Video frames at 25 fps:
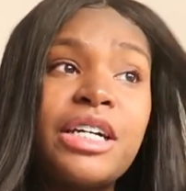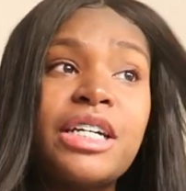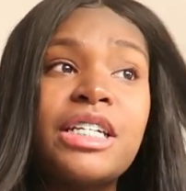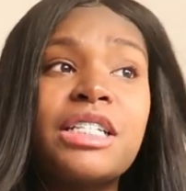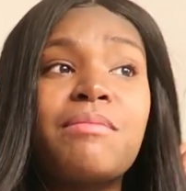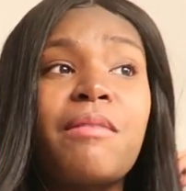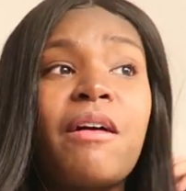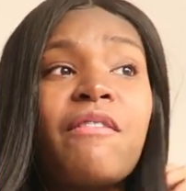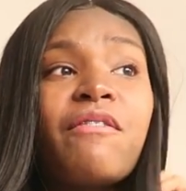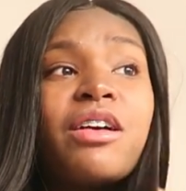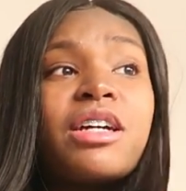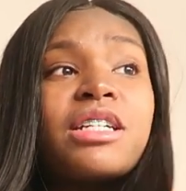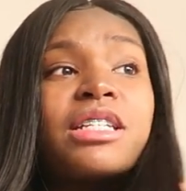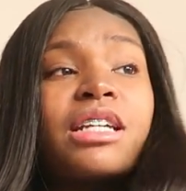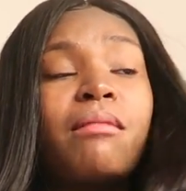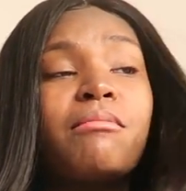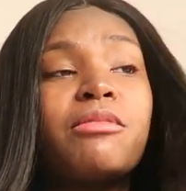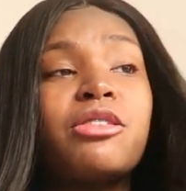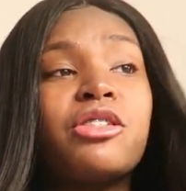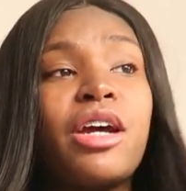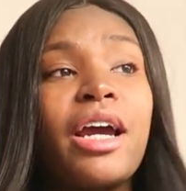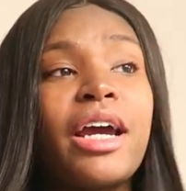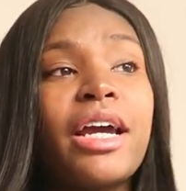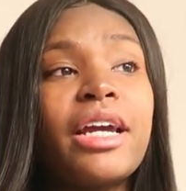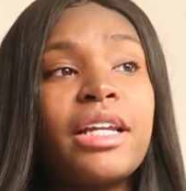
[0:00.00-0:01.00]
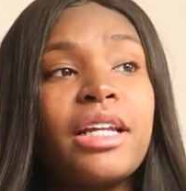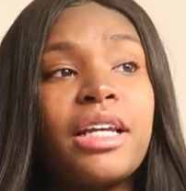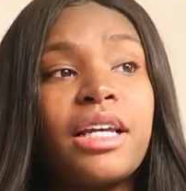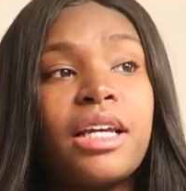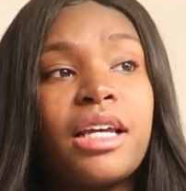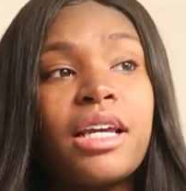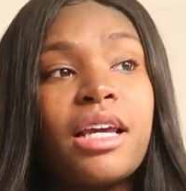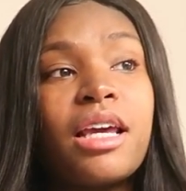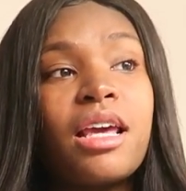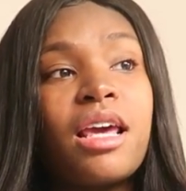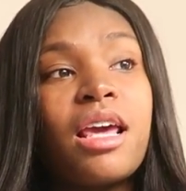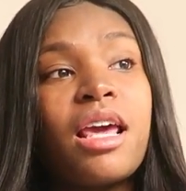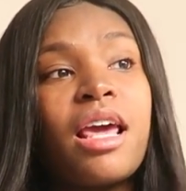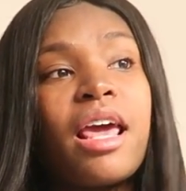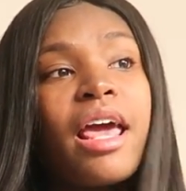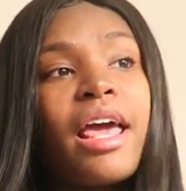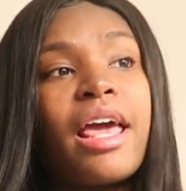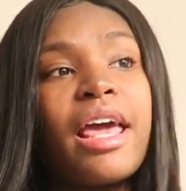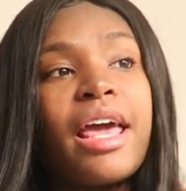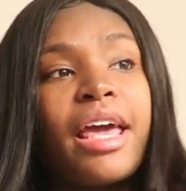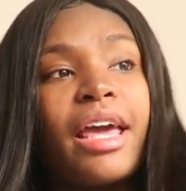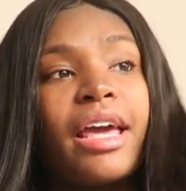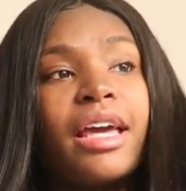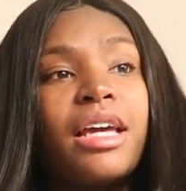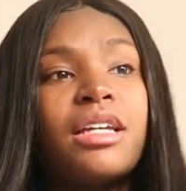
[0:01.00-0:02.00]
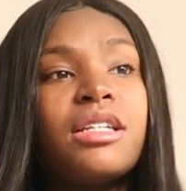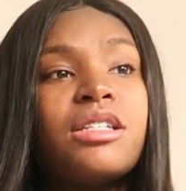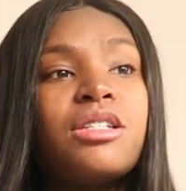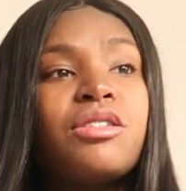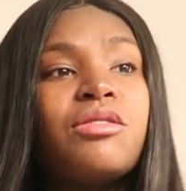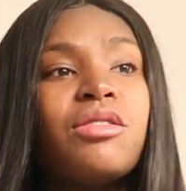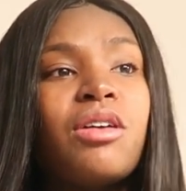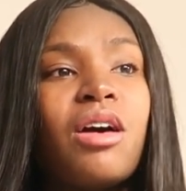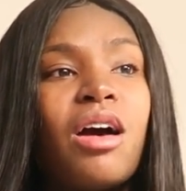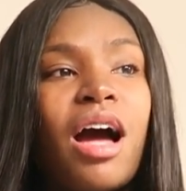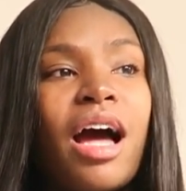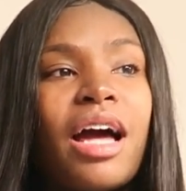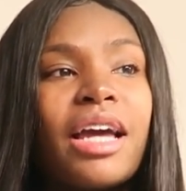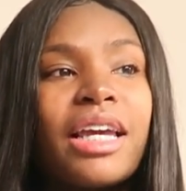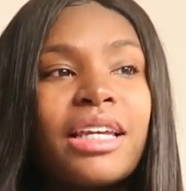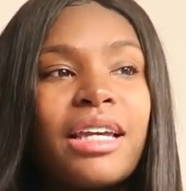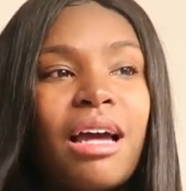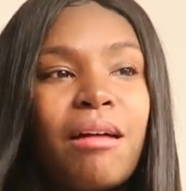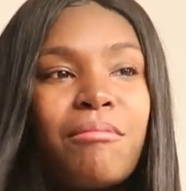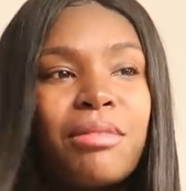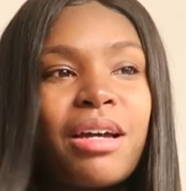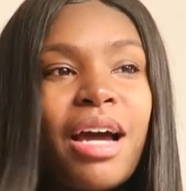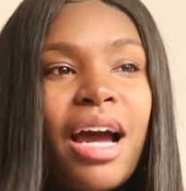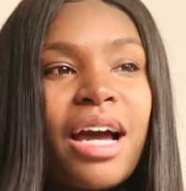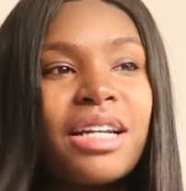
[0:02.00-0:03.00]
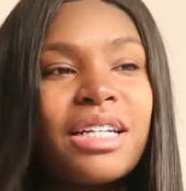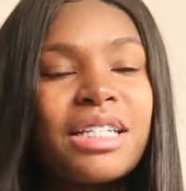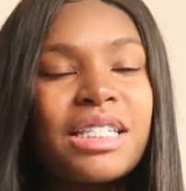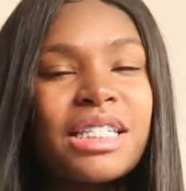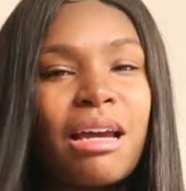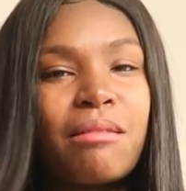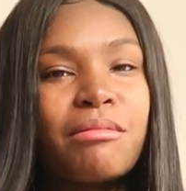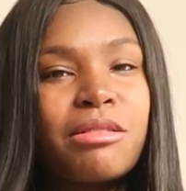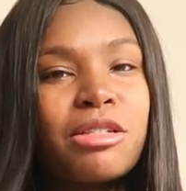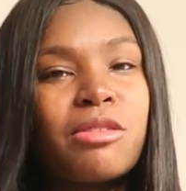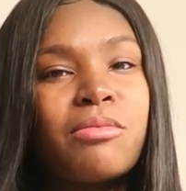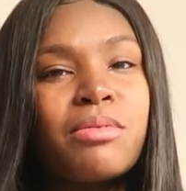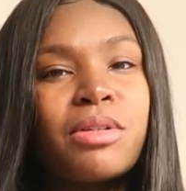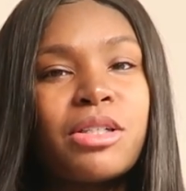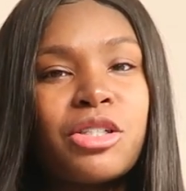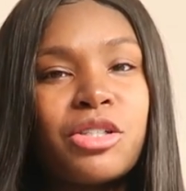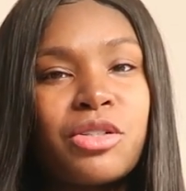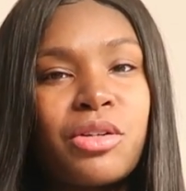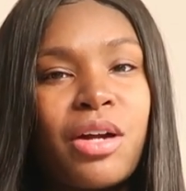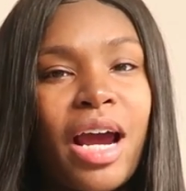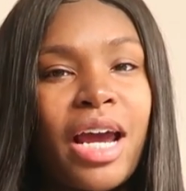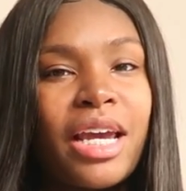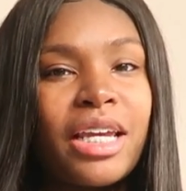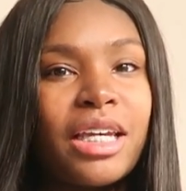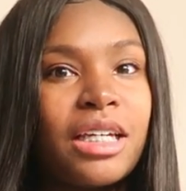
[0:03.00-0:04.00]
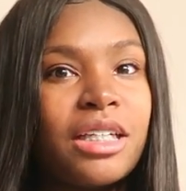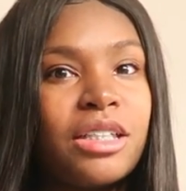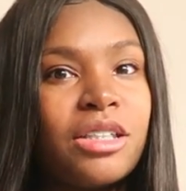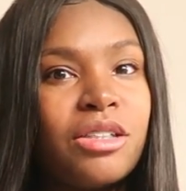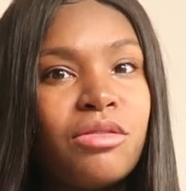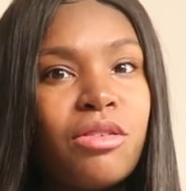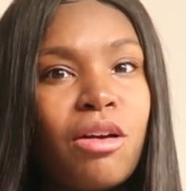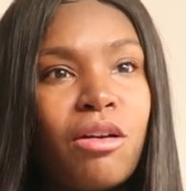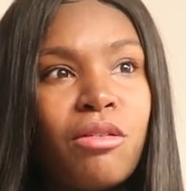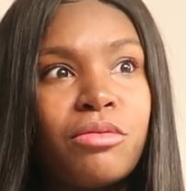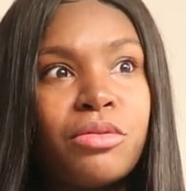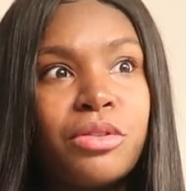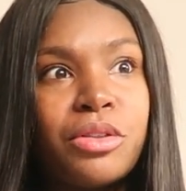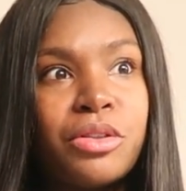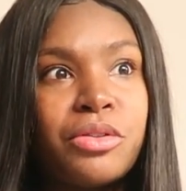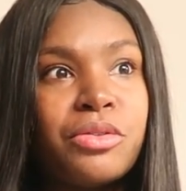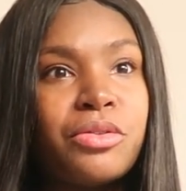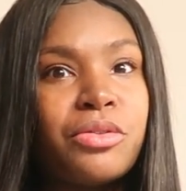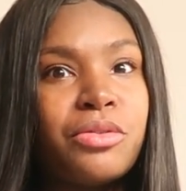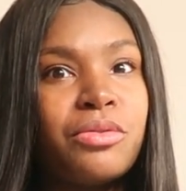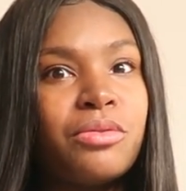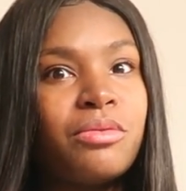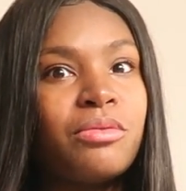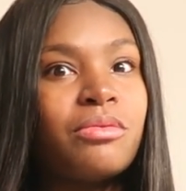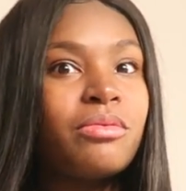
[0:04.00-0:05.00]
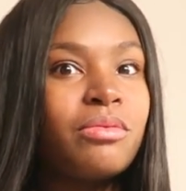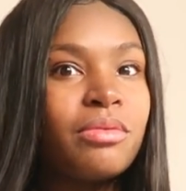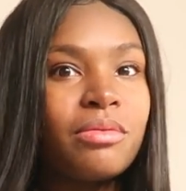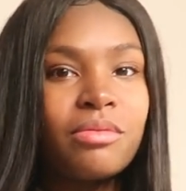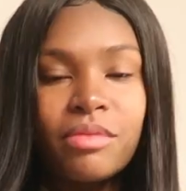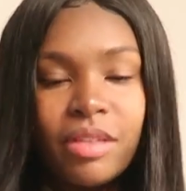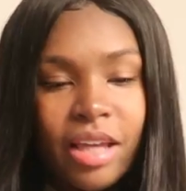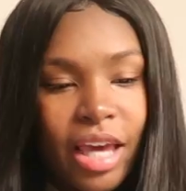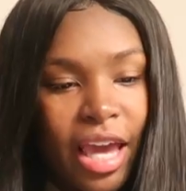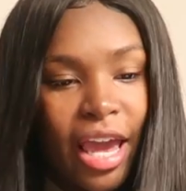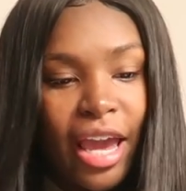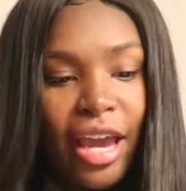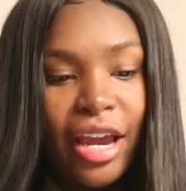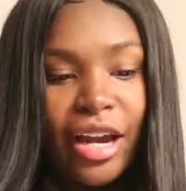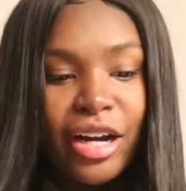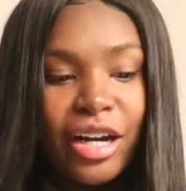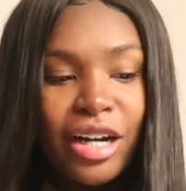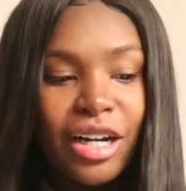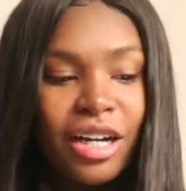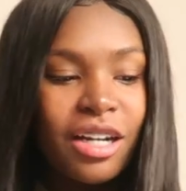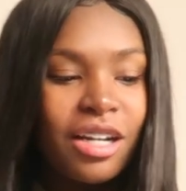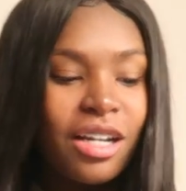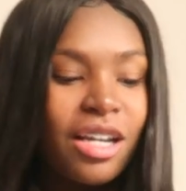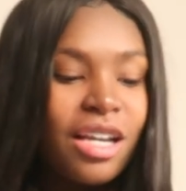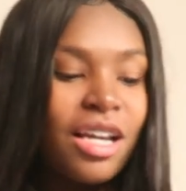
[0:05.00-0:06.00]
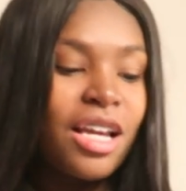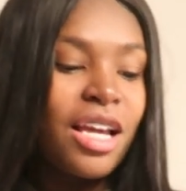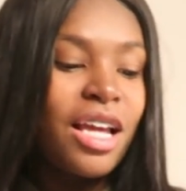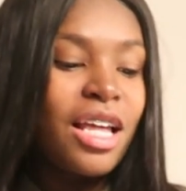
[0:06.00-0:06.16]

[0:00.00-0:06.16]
It's my first time trying it, and you know, I'm kind of skeptical with trying, you know, new hair,